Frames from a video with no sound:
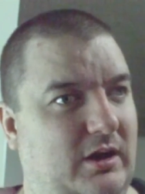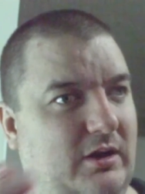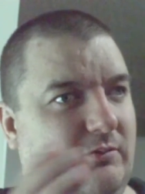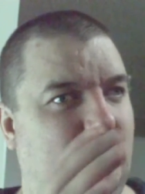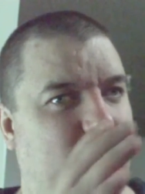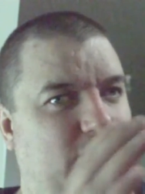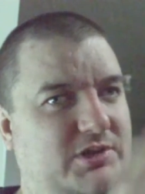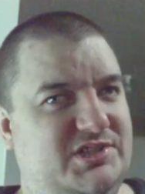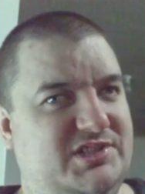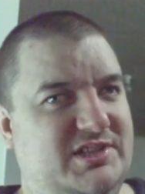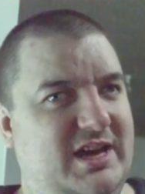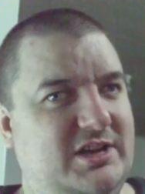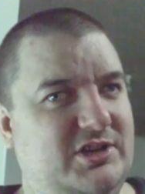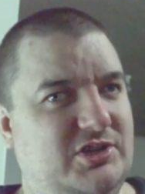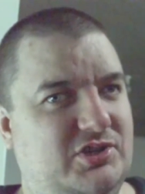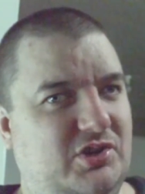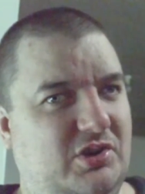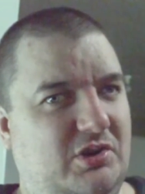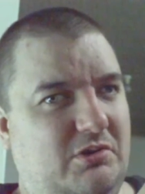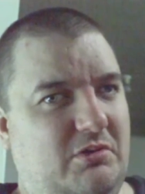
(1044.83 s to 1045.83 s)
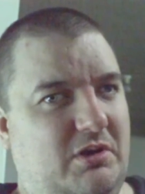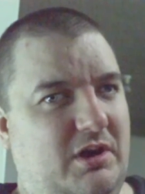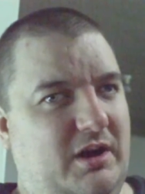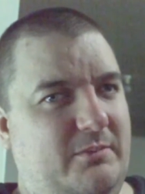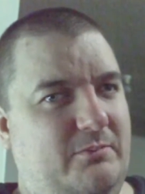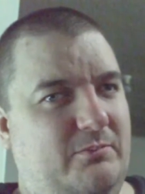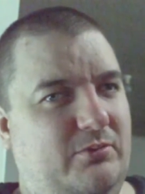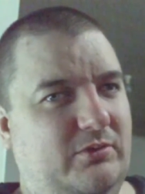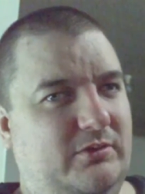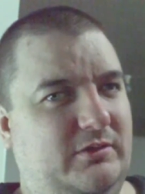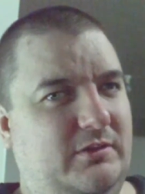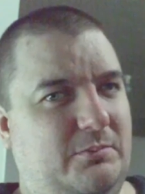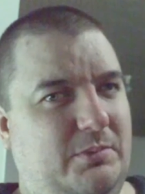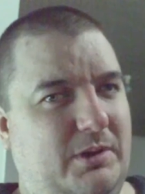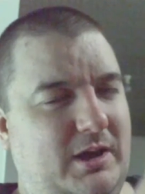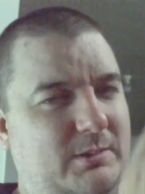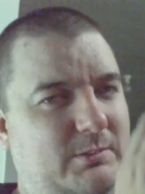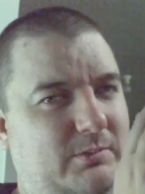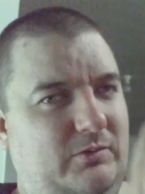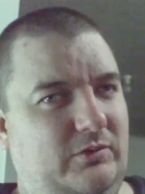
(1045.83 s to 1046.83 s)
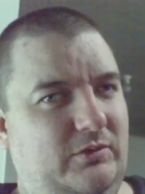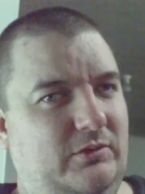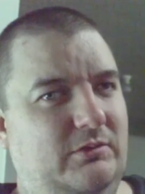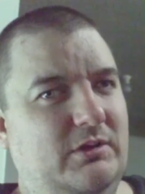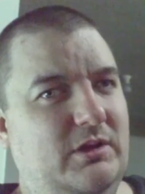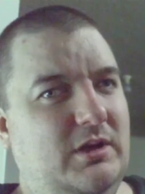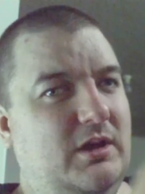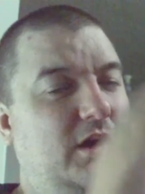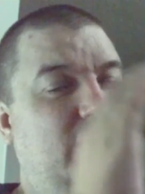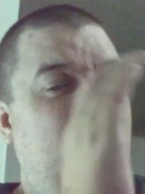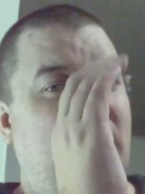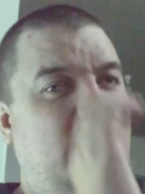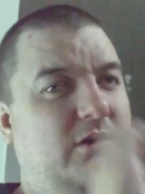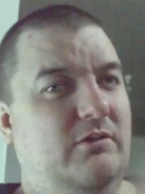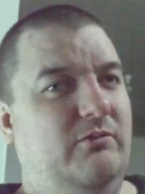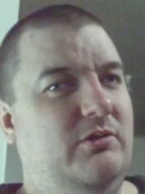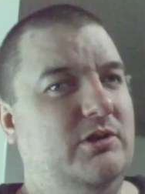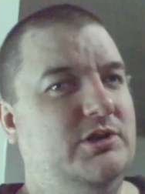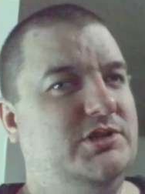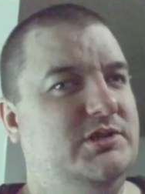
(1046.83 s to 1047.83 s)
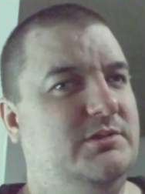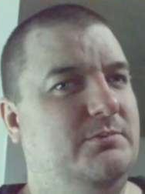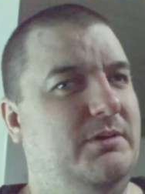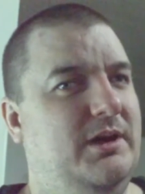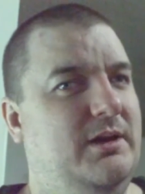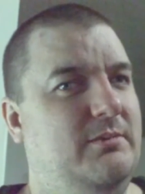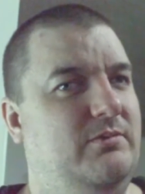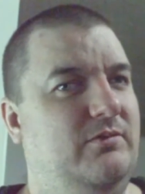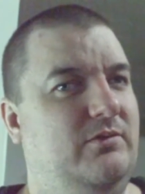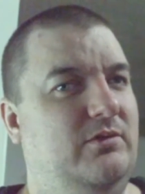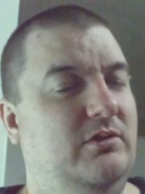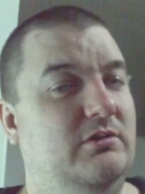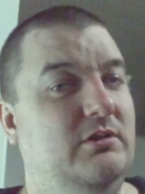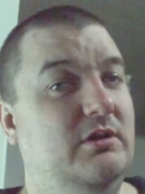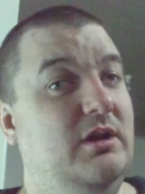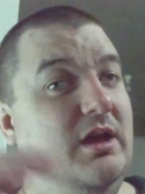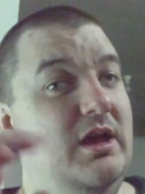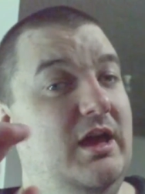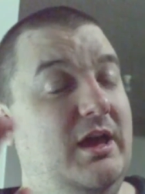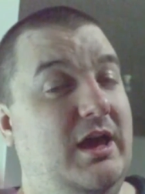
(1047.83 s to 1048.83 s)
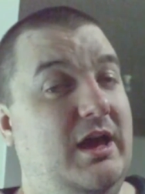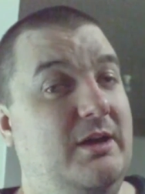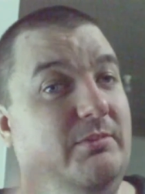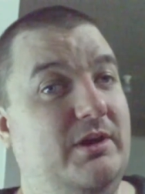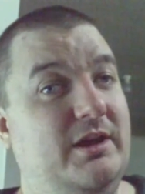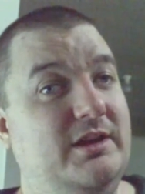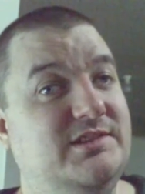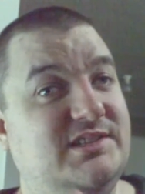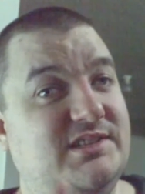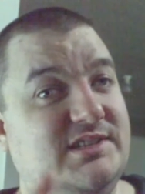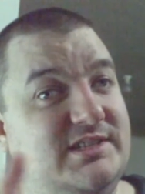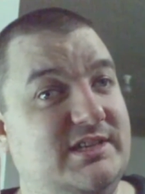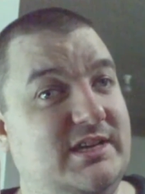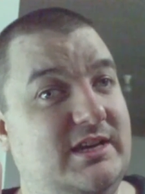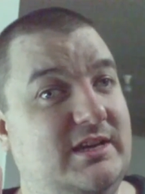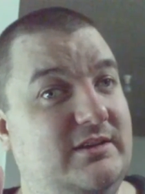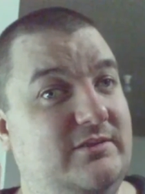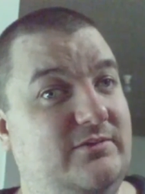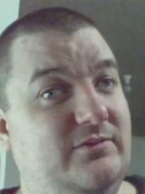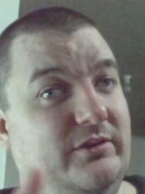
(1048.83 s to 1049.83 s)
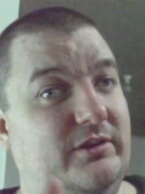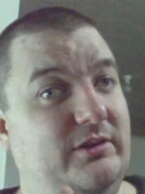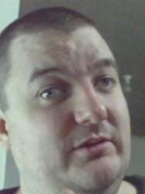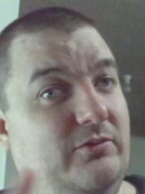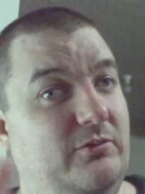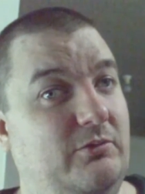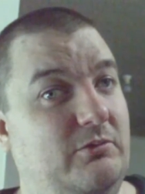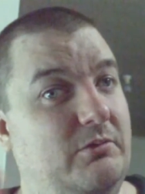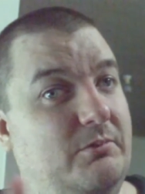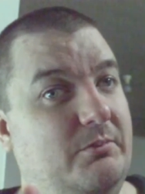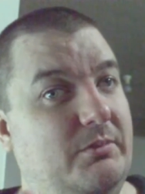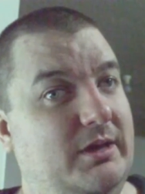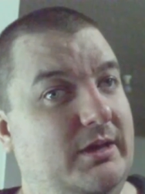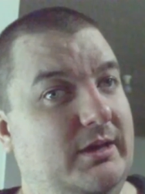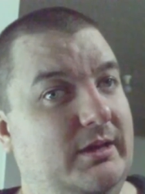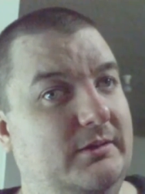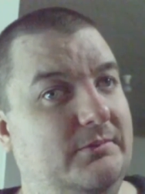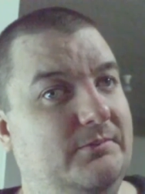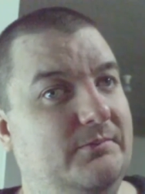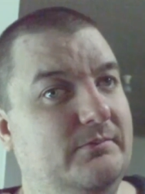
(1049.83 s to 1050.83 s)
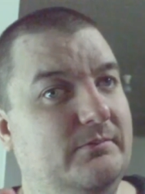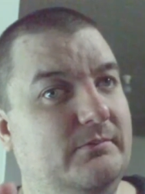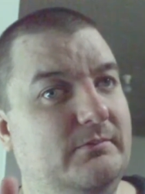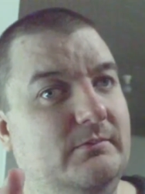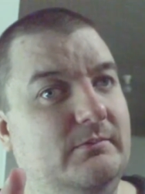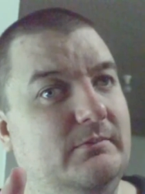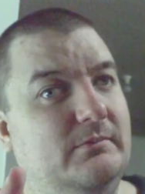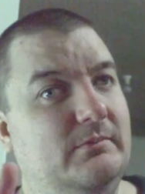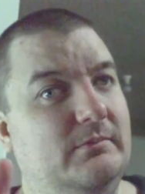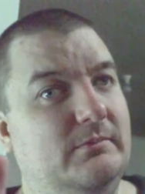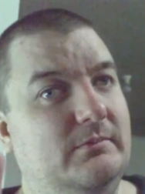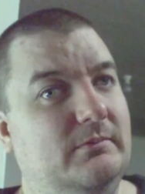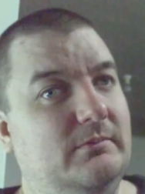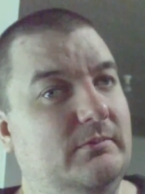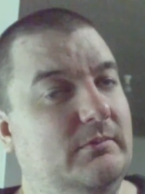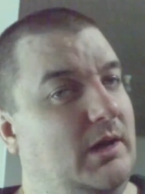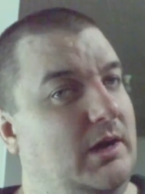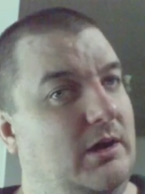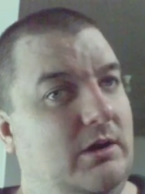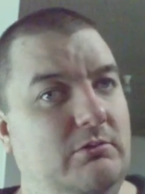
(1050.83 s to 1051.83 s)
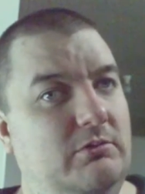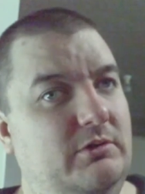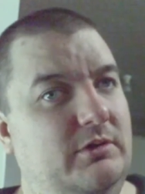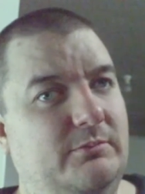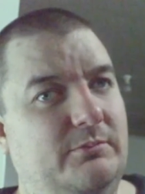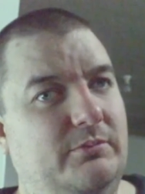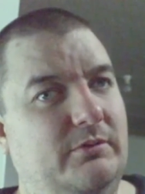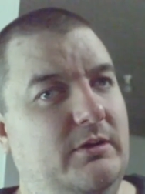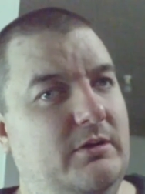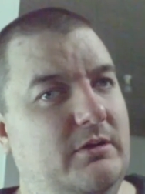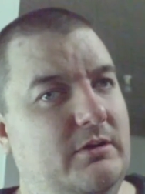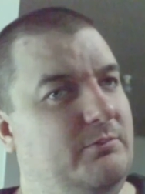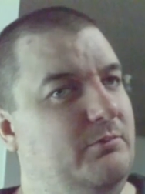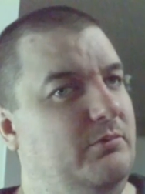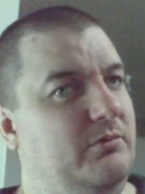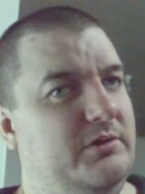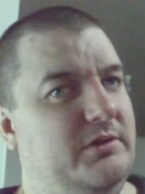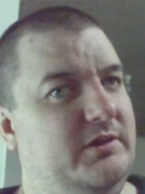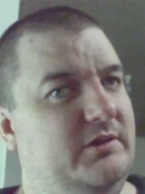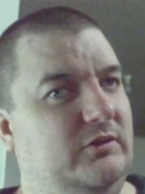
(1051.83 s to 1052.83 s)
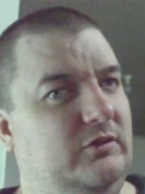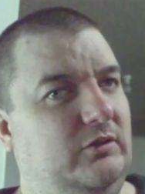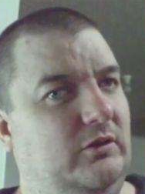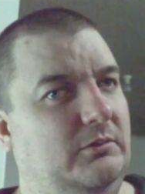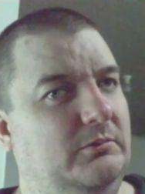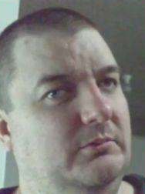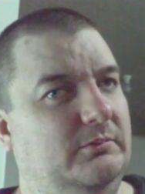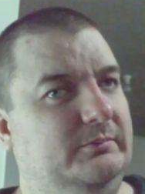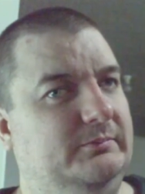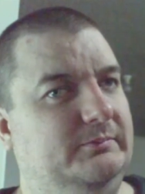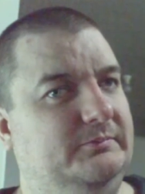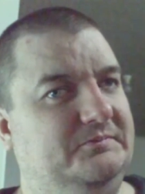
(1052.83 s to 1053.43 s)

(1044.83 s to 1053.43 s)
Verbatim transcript: I've watched that show. I booked the pay-per-view. I've watched the pay-per-view. But as I said, if it were me, I wouldn't have bought this show.